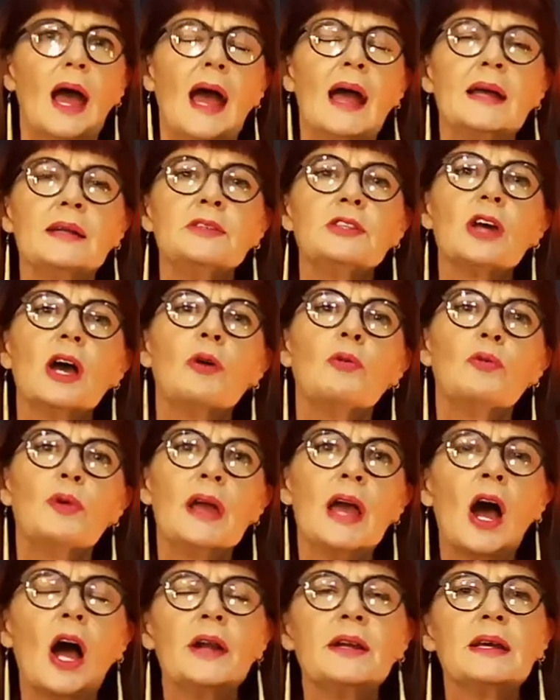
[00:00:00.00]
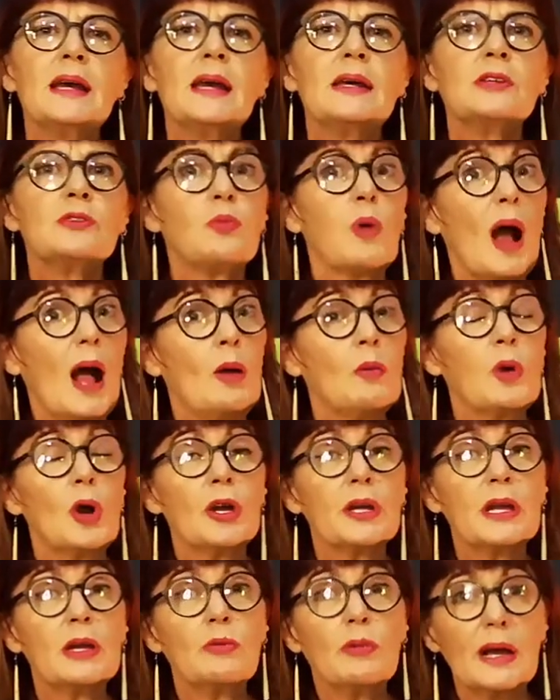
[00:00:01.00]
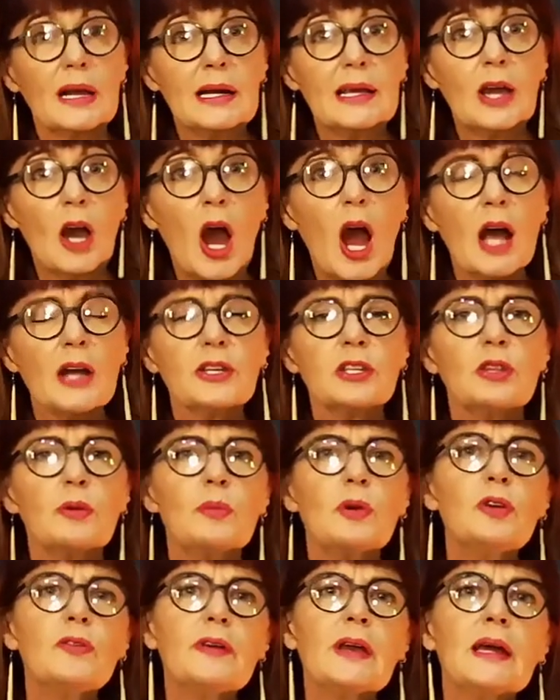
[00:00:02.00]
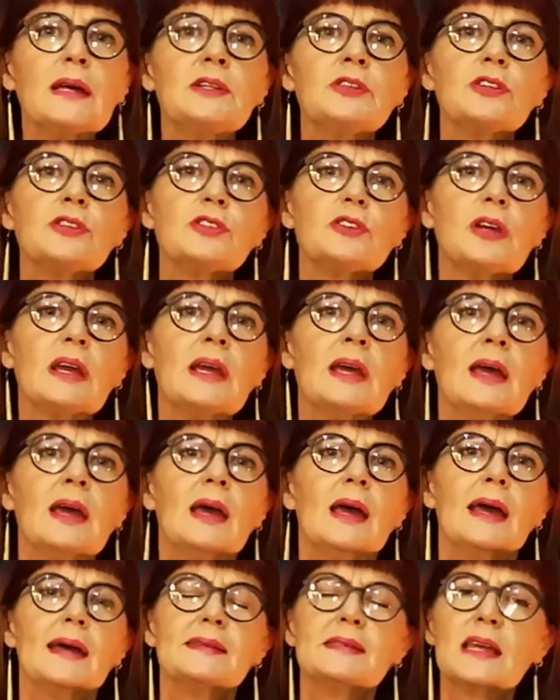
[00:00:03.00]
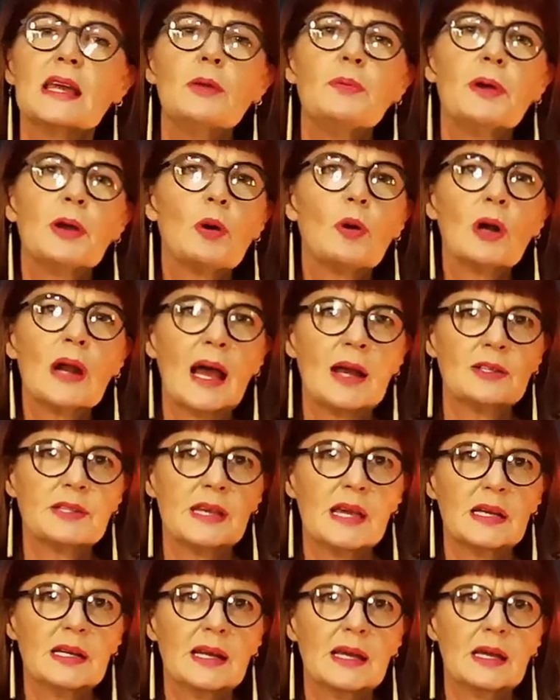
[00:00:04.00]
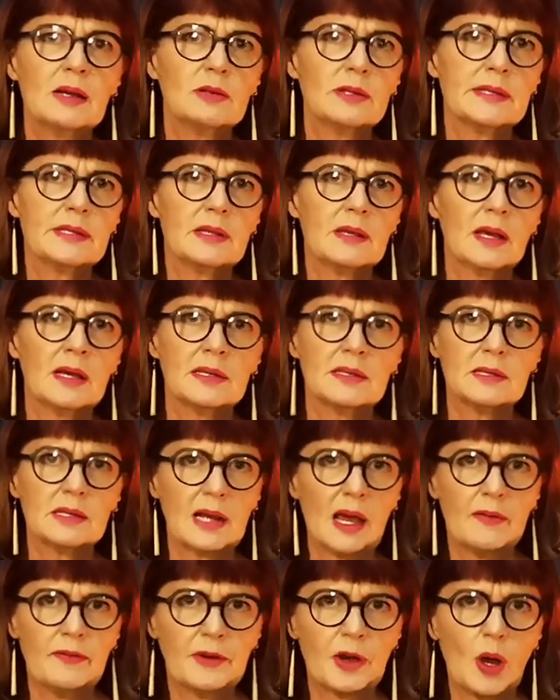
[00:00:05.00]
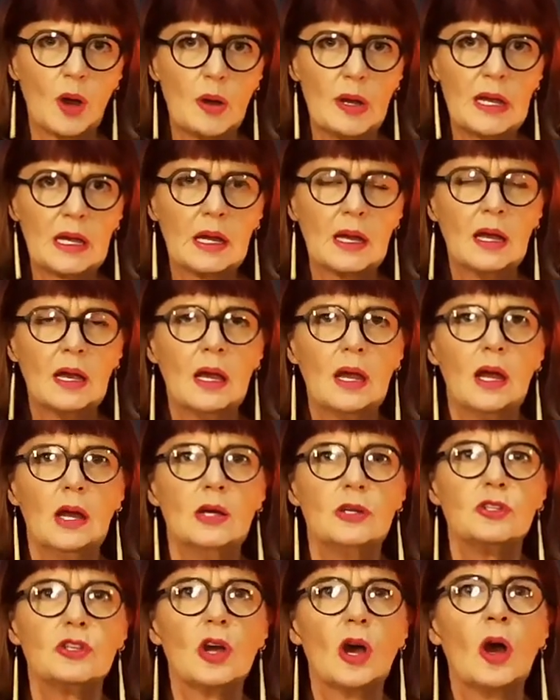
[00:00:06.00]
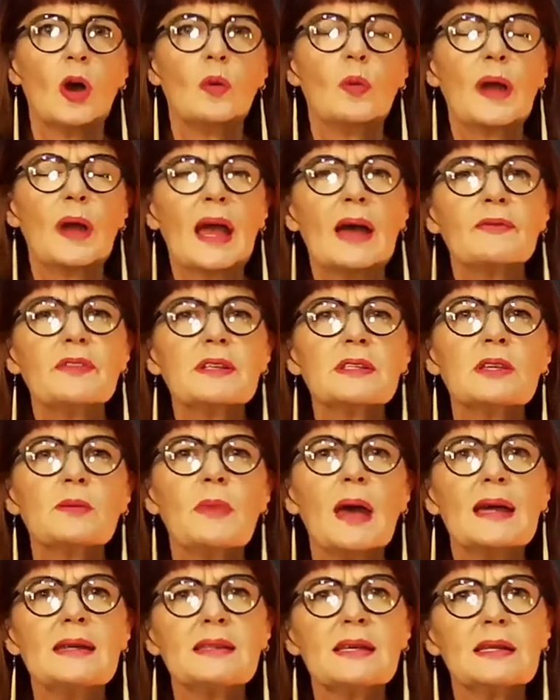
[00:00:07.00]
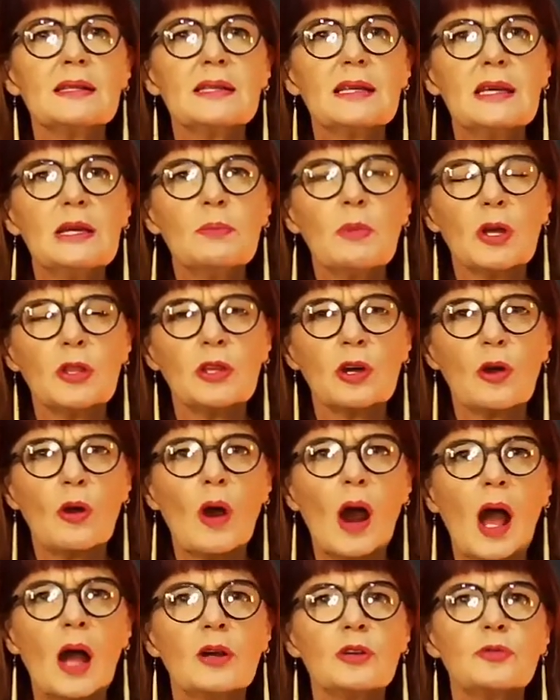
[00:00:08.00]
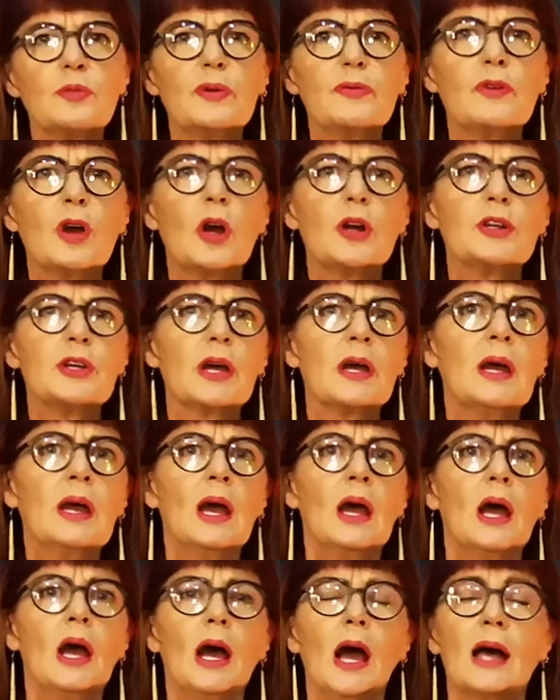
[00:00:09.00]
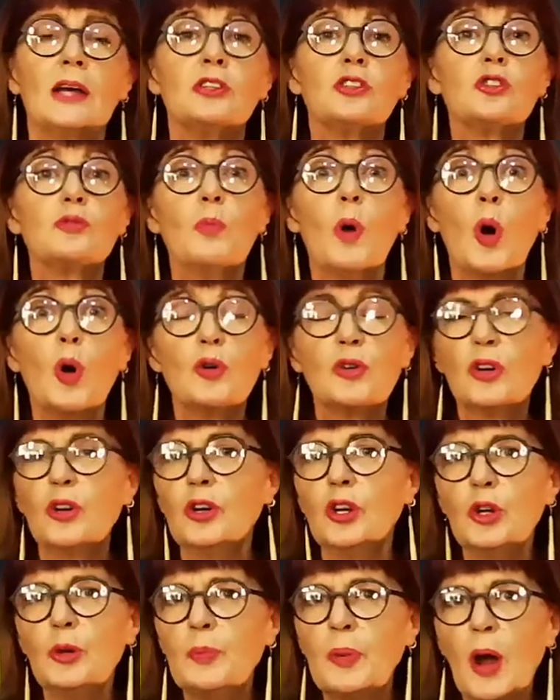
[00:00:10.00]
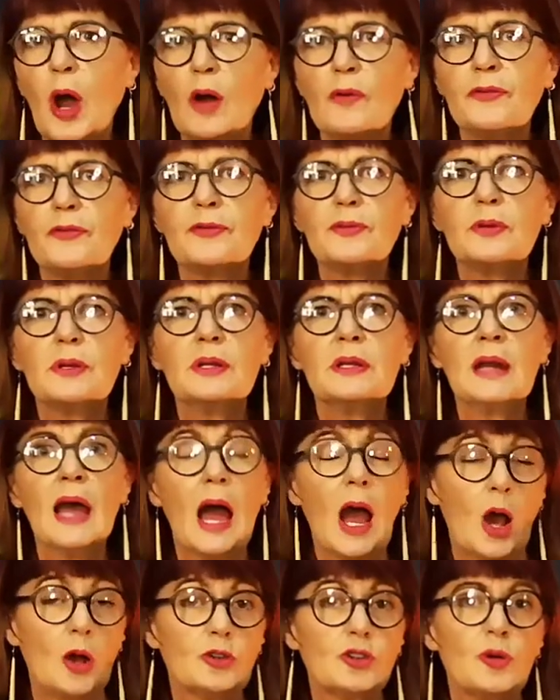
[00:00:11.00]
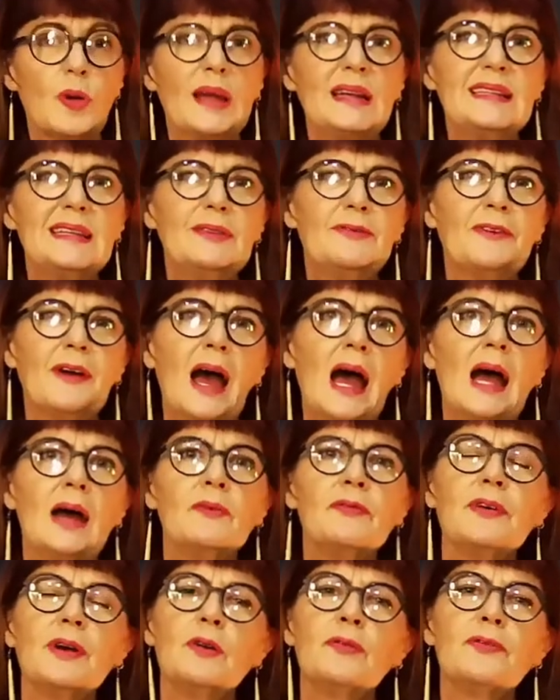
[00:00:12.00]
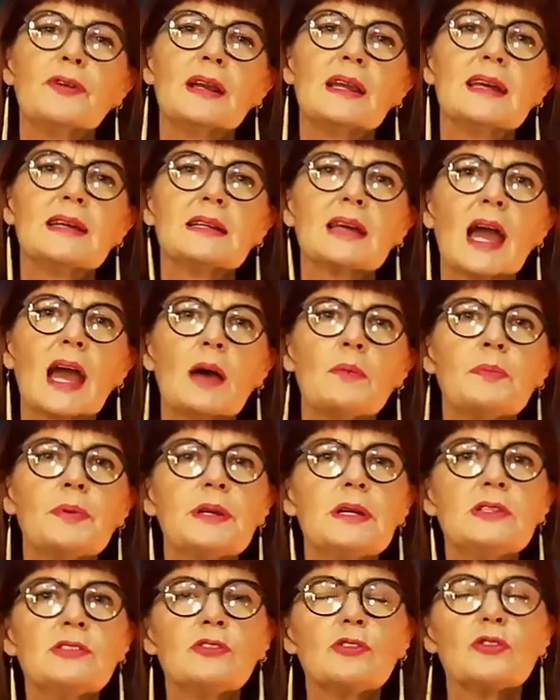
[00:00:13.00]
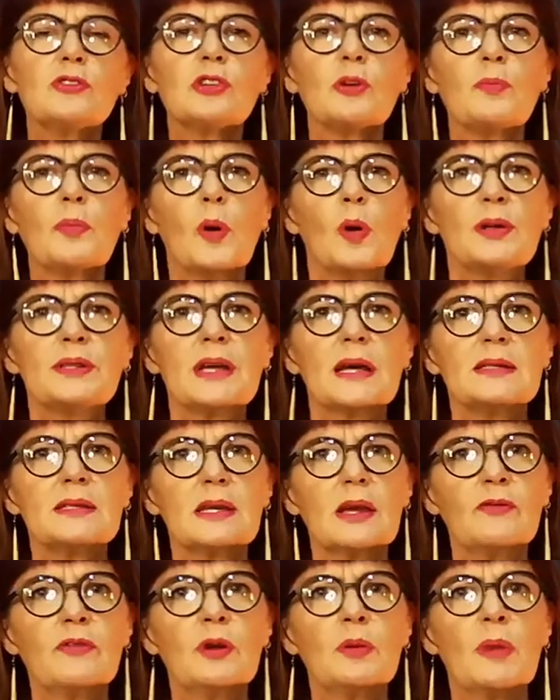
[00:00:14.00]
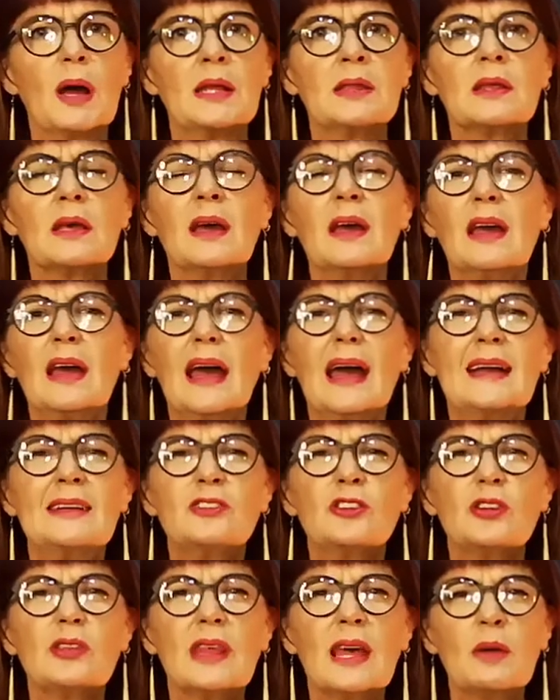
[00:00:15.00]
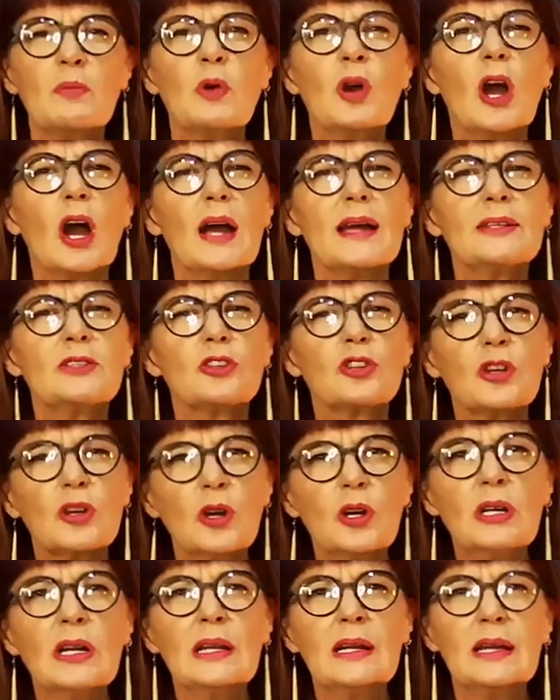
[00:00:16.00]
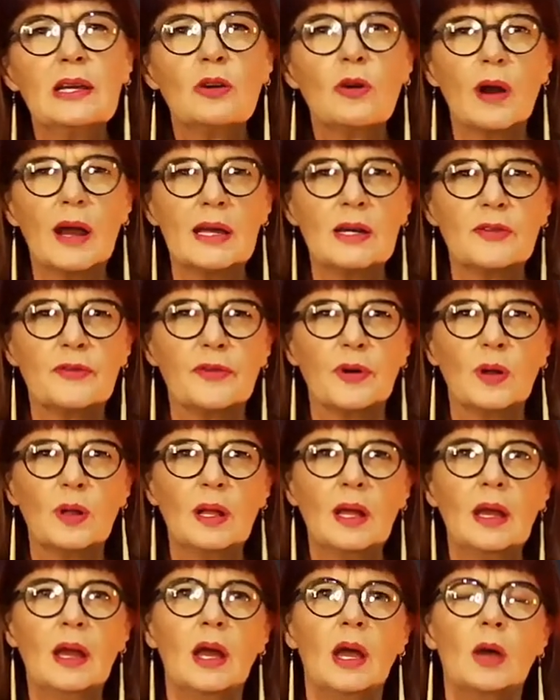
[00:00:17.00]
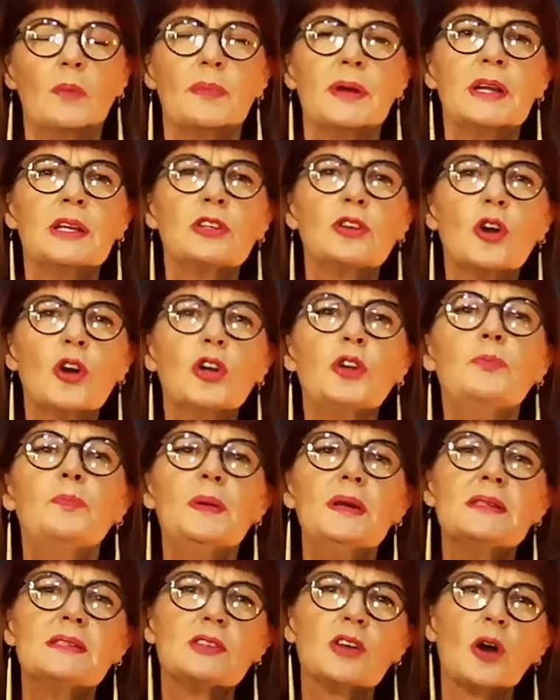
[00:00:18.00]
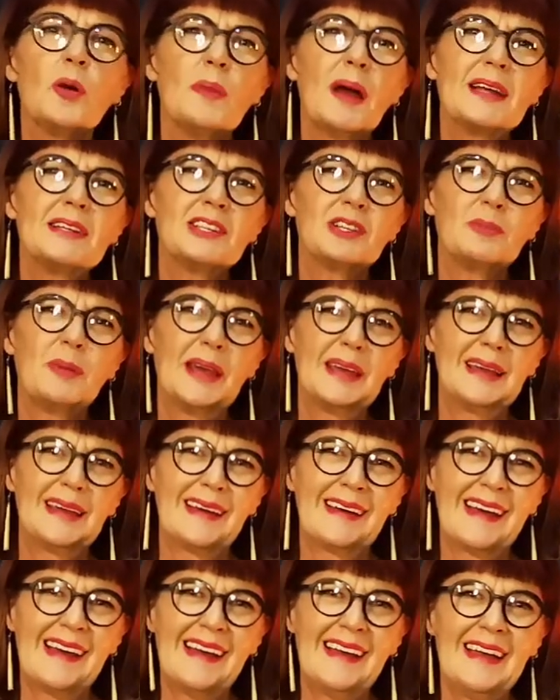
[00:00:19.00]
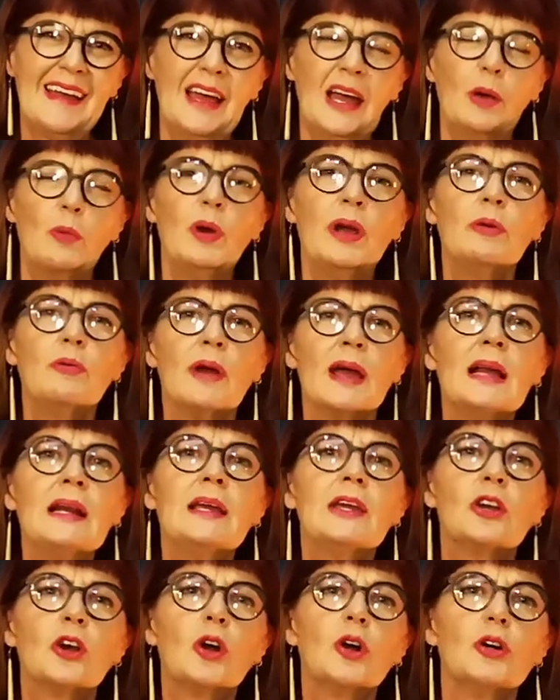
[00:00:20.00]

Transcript: And Rian is, while working really hard in the movie industry, is keeping all our technical uh, stuff going. So we have this amazing team on the ground. We've got a, a small group of now 25 affiliate companies who support us every month, and to them we are eternally grateful. But it could be so much bigger. We really